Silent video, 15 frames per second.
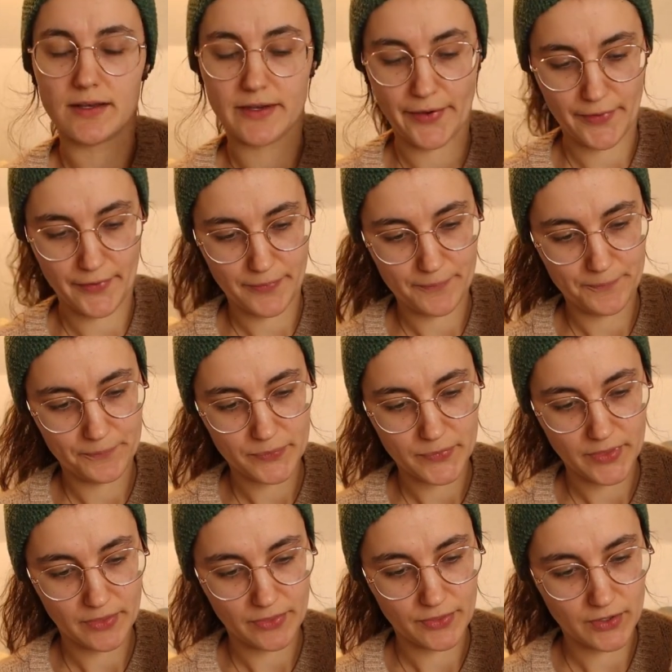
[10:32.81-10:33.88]
the
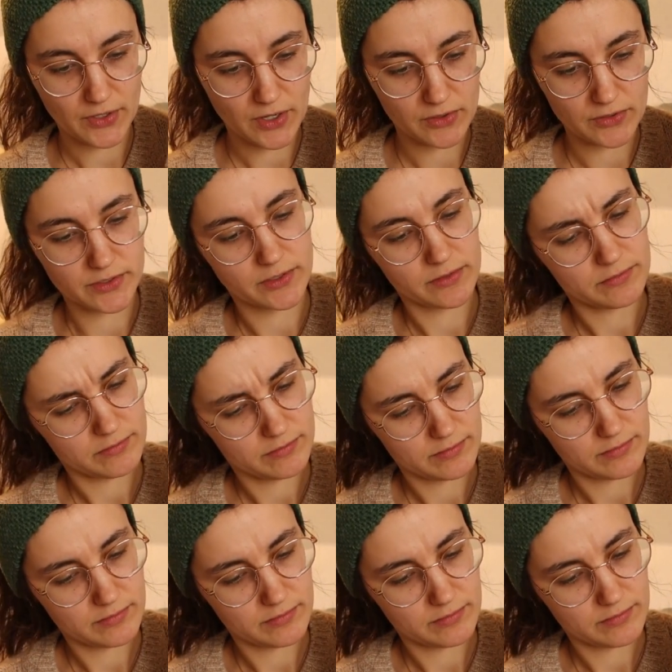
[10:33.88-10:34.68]
color